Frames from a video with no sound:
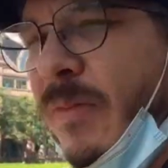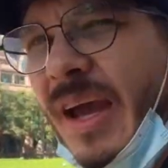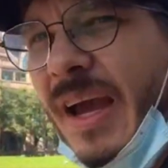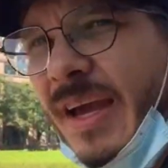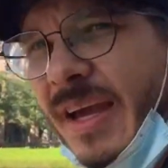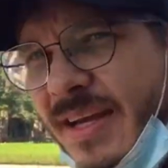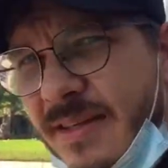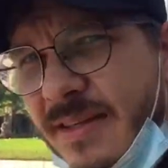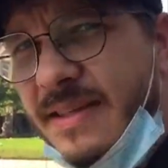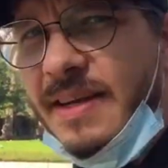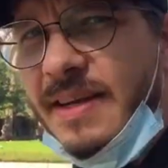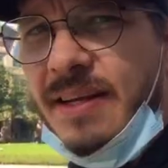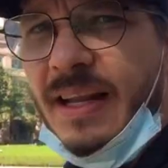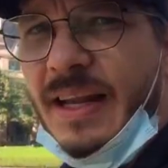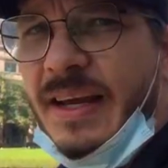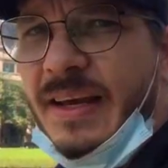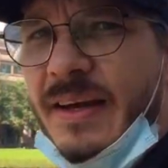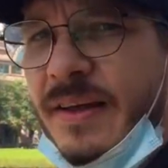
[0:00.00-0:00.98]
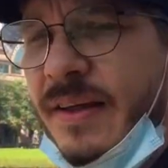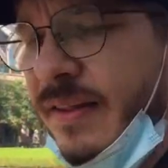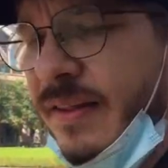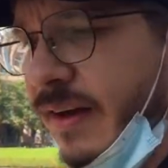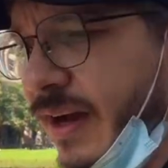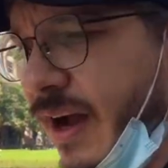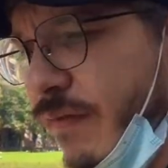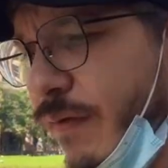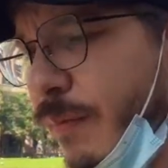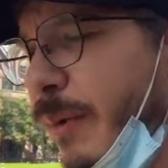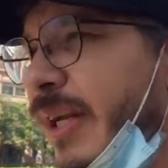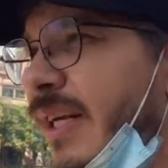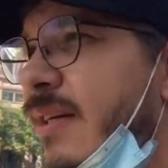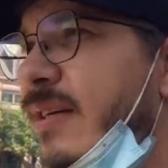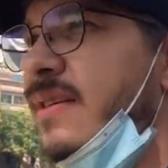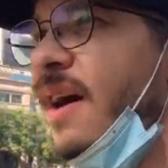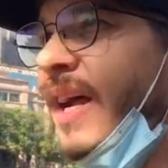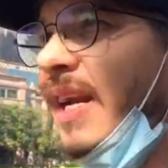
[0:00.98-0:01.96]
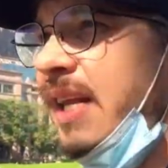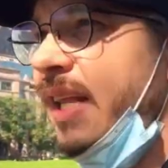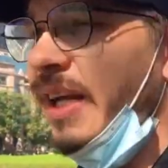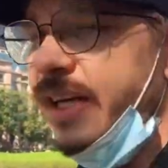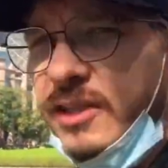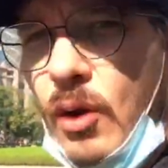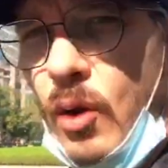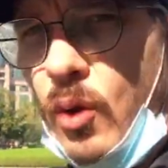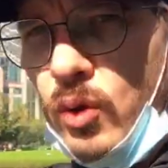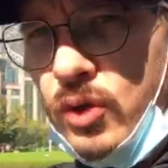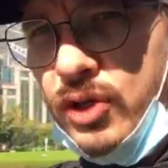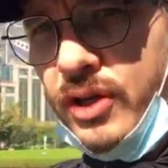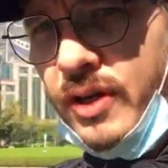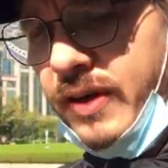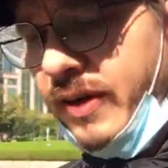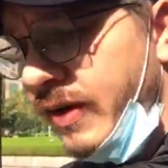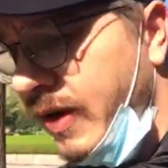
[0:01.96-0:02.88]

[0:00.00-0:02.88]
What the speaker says: instantly the government decided, let's launch a